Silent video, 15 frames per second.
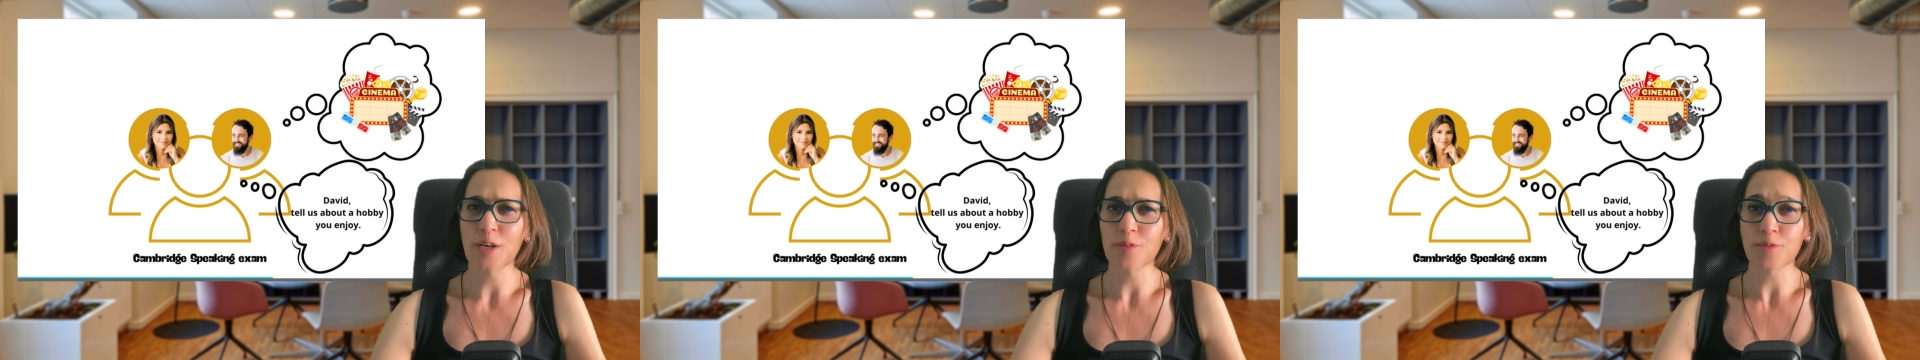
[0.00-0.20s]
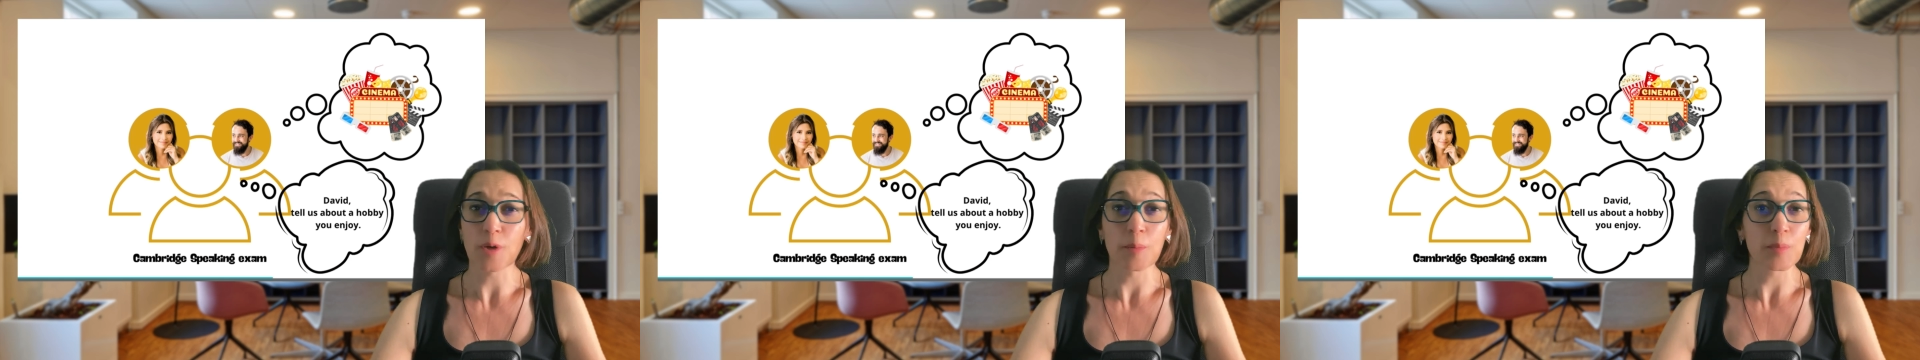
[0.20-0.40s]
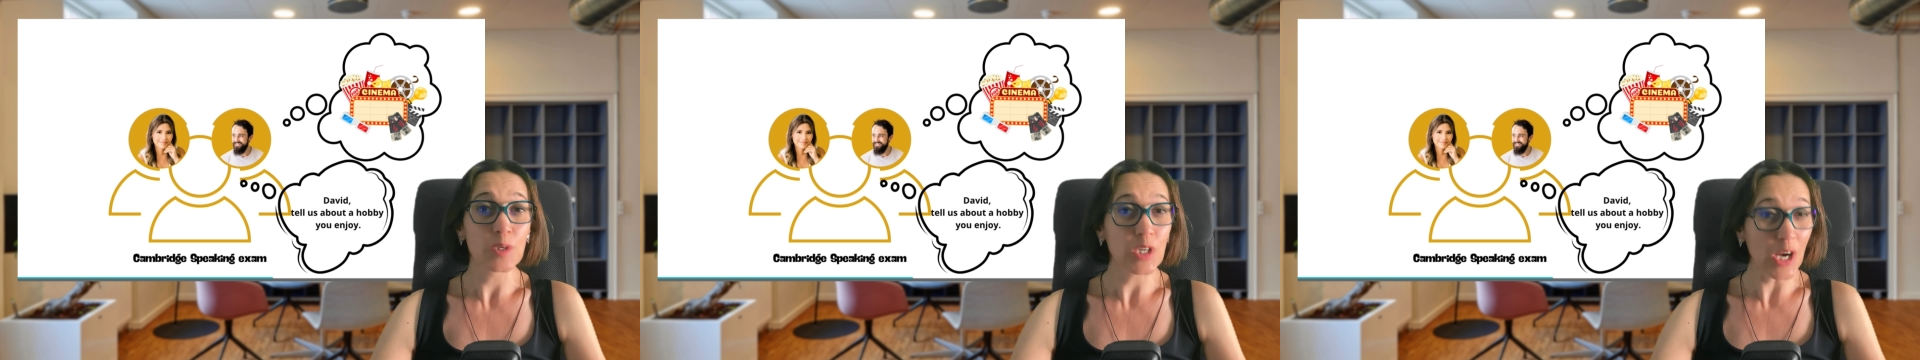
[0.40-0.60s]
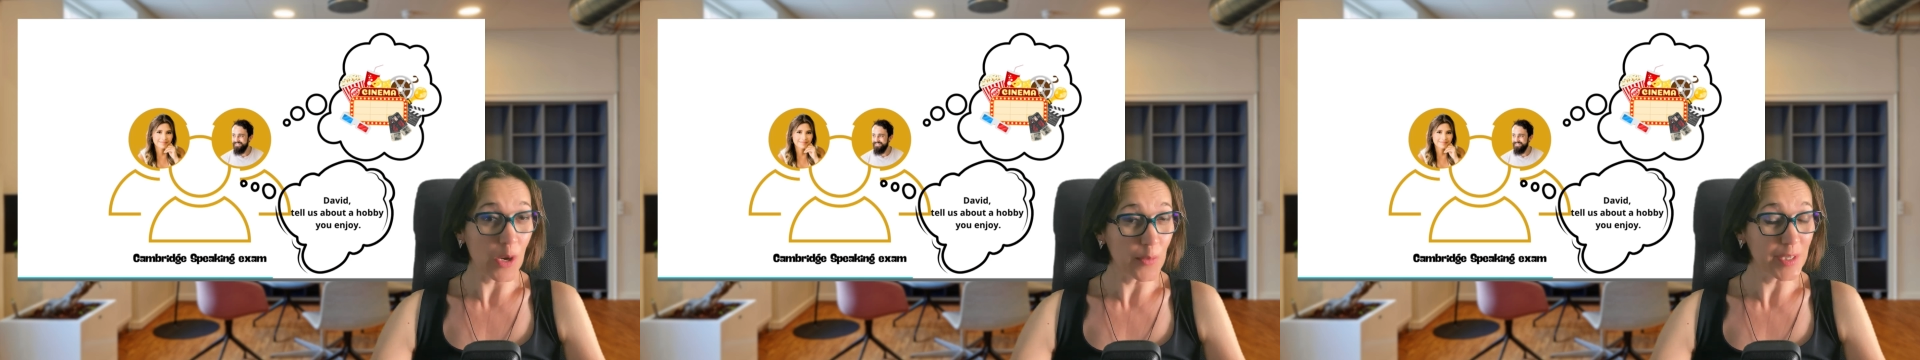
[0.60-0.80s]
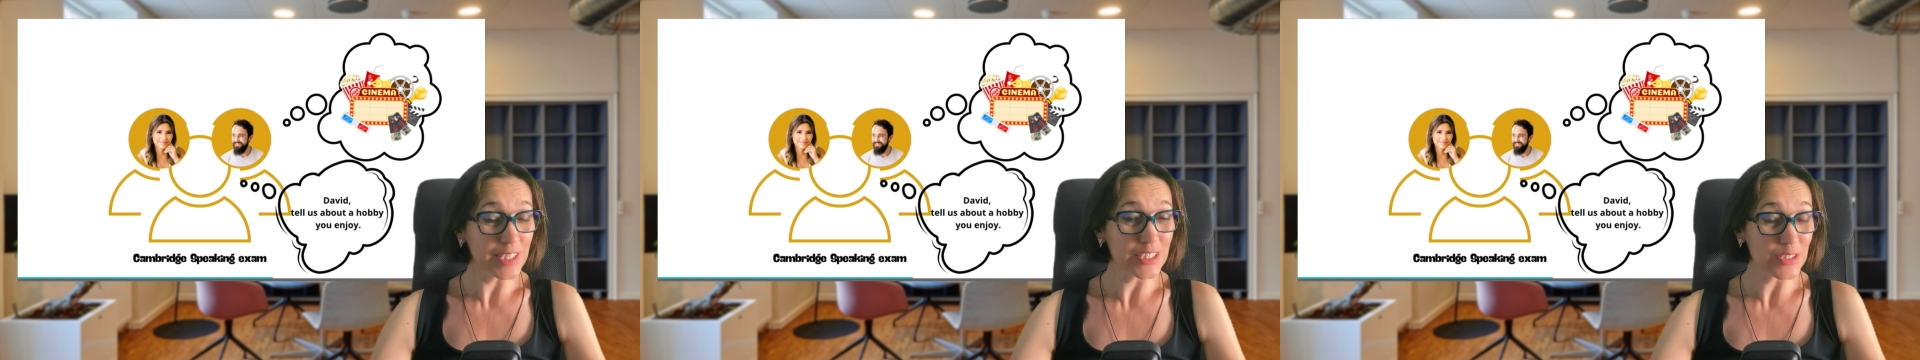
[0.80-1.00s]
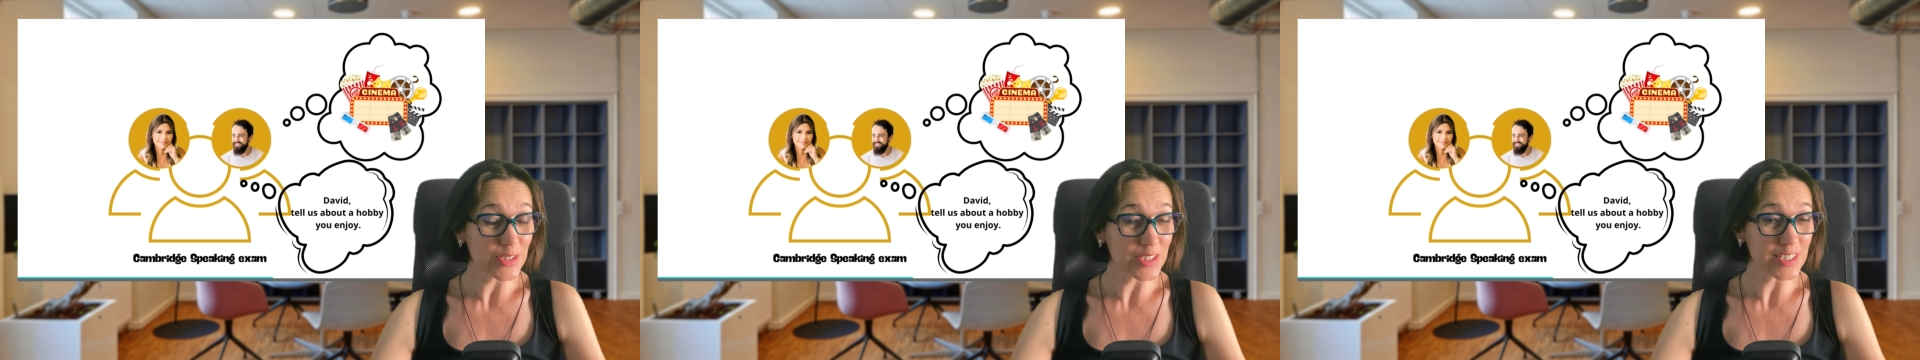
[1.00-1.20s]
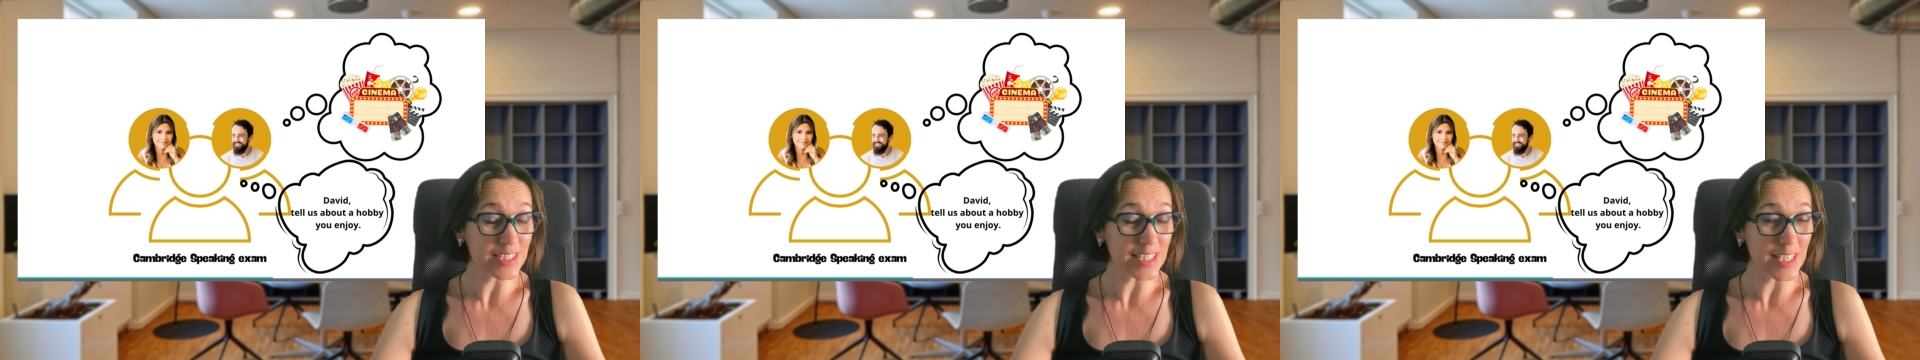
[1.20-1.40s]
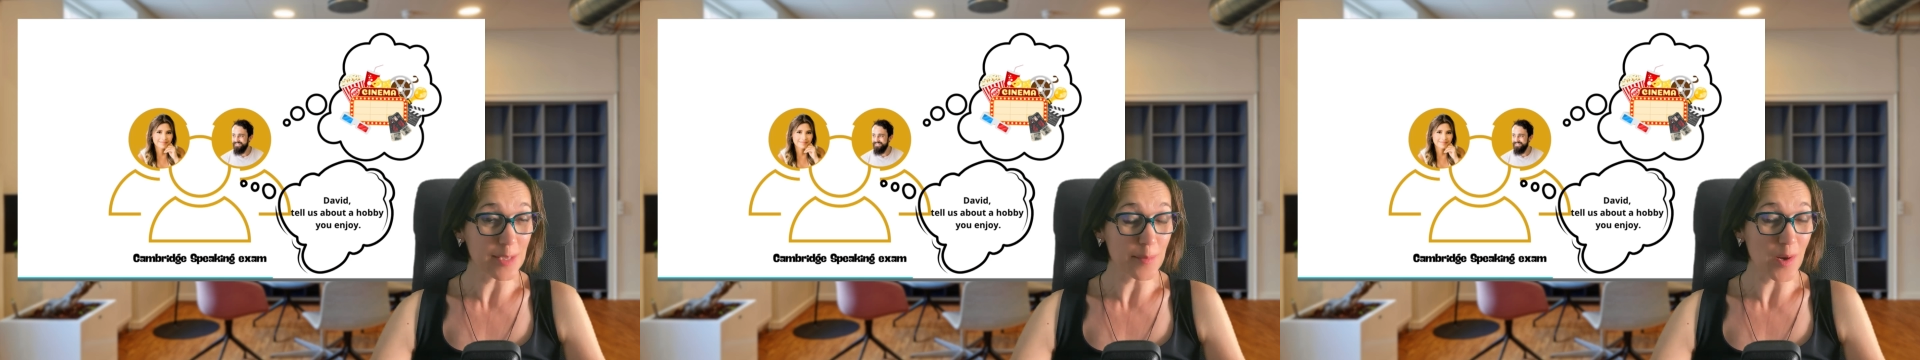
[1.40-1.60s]
from going to the
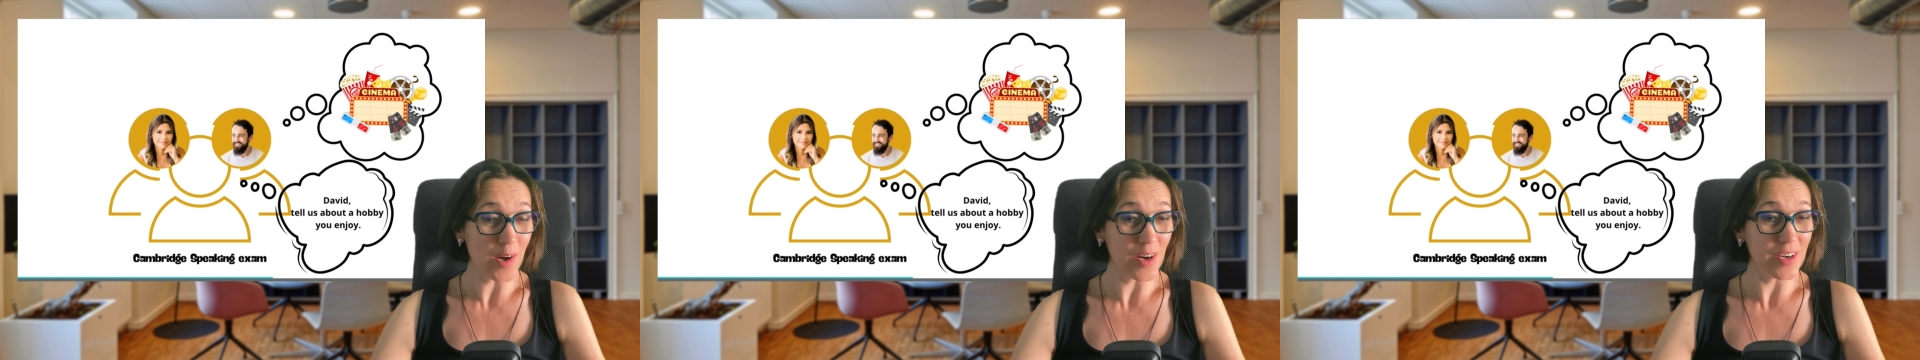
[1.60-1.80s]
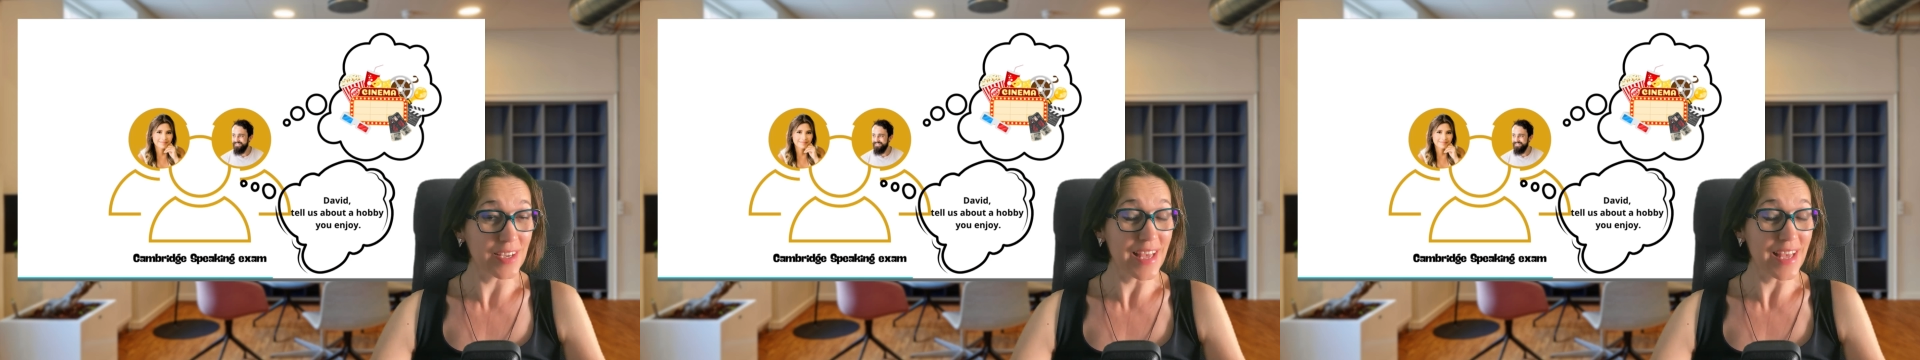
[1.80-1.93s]
cinema